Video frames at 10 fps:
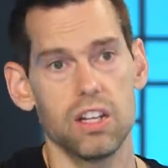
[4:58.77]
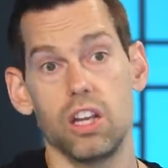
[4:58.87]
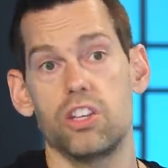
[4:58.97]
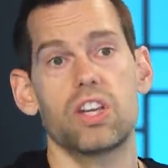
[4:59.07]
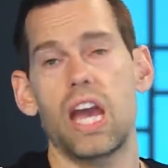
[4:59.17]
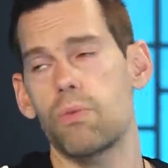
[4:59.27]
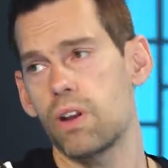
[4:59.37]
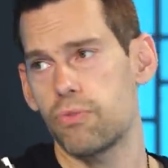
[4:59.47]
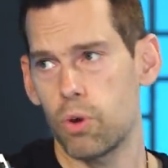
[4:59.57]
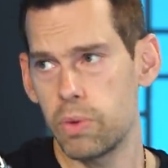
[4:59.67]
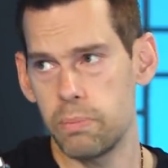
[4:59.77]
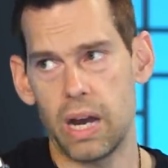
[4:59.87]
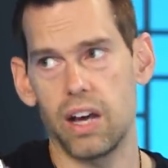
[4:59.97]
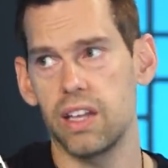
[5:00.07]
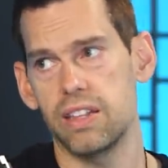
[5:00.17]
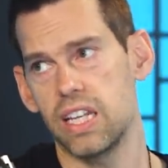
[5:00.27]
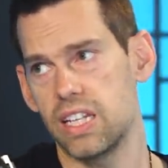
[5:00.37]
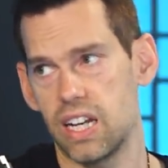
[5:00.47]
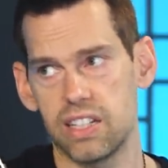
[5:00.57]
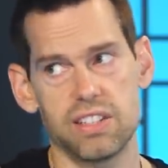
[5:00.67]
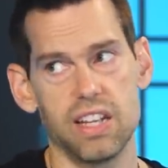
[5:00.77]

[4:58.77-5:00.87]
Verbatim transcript: You can't run a 4-minute mile, and then he does,